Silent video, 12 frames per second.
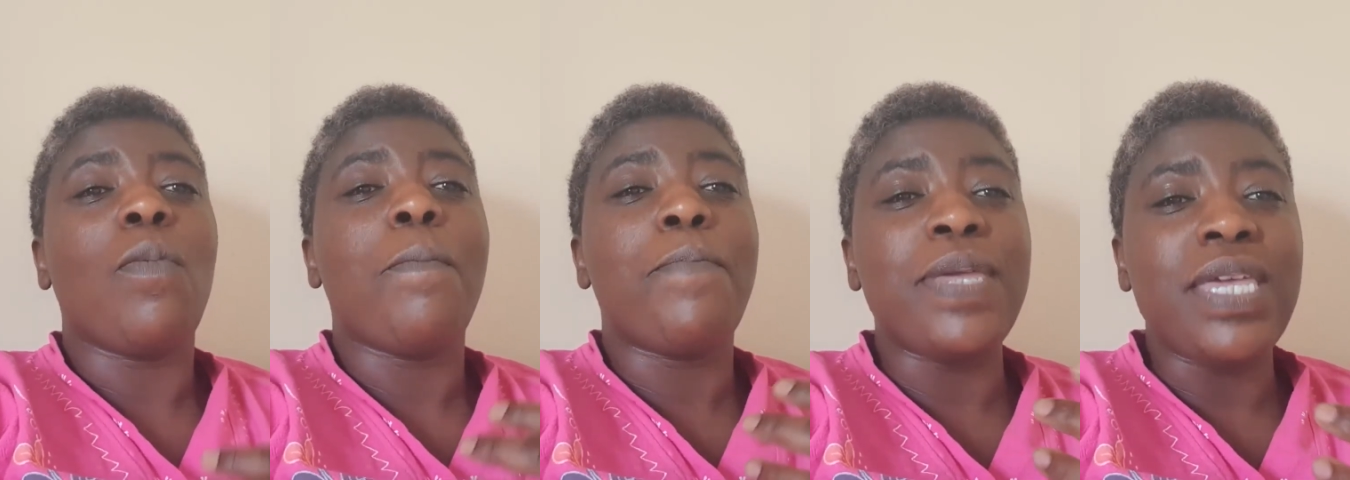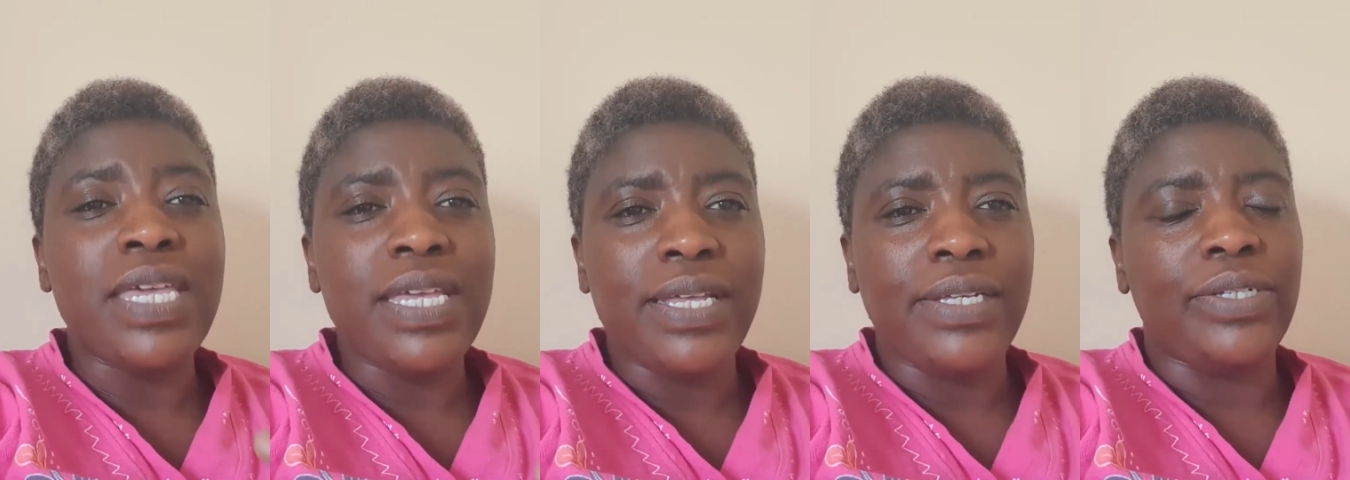
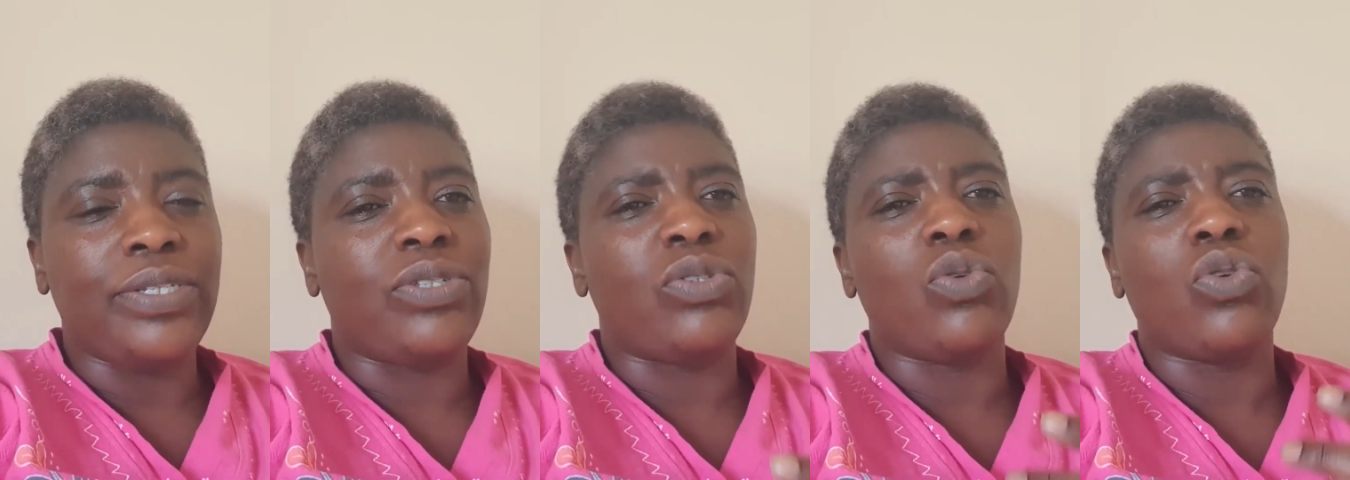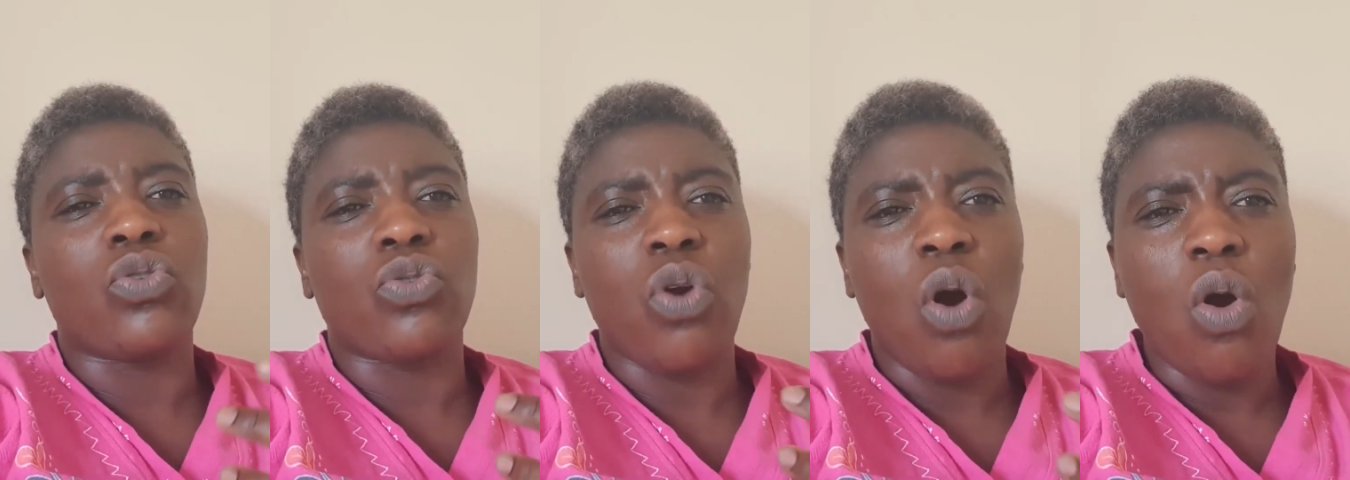be, to
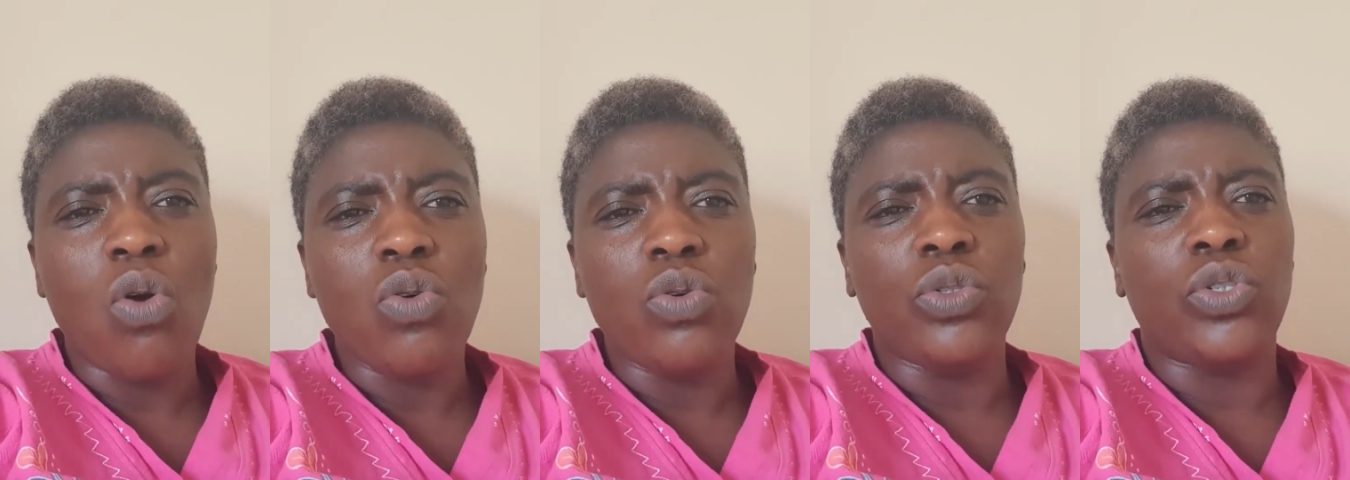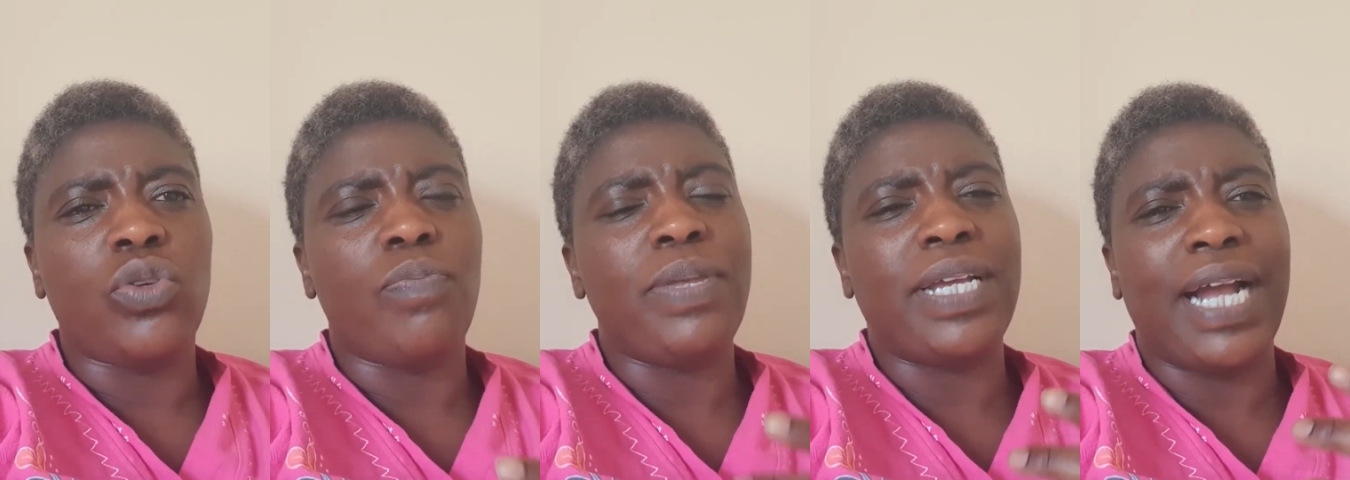grow, to
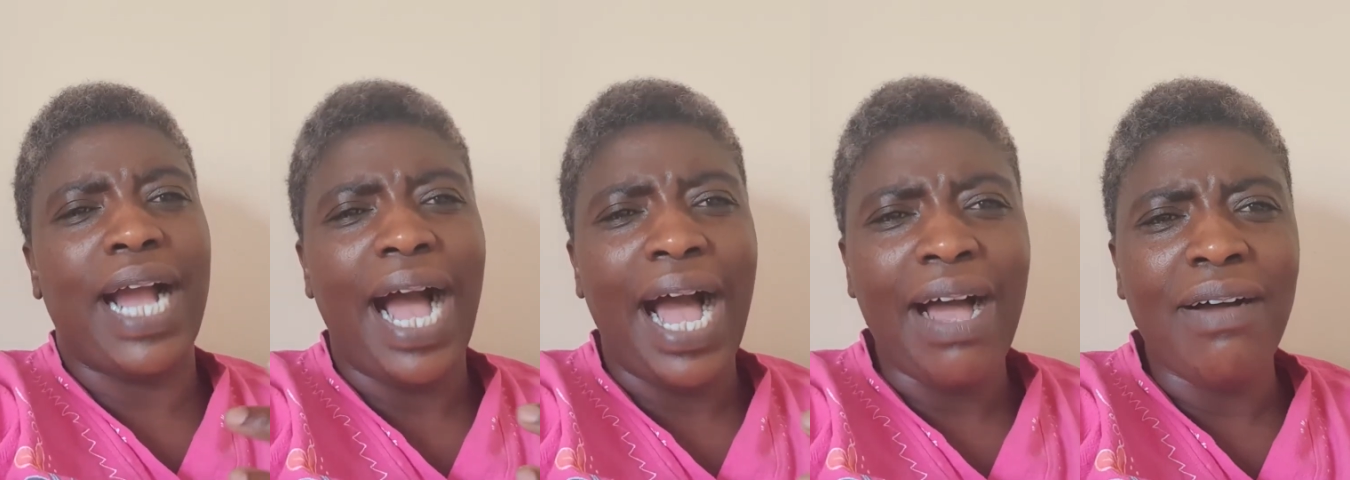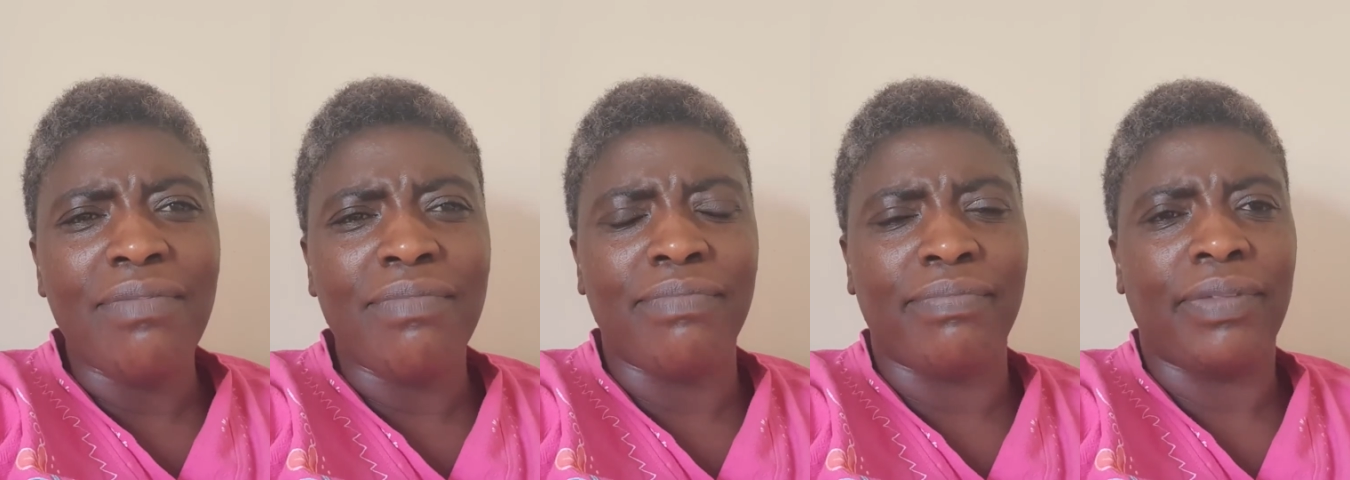
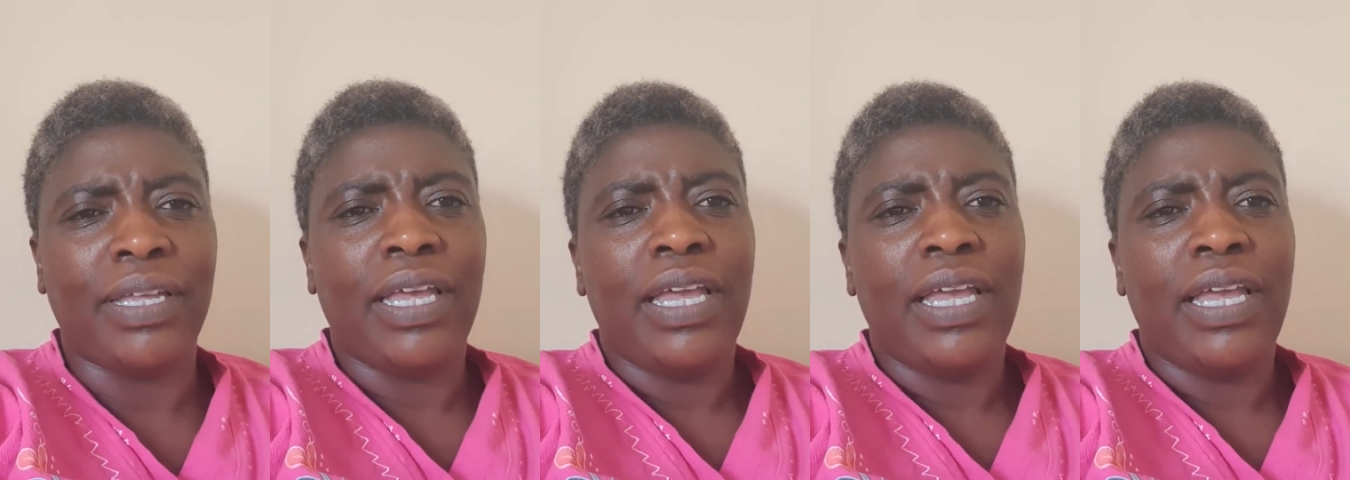become,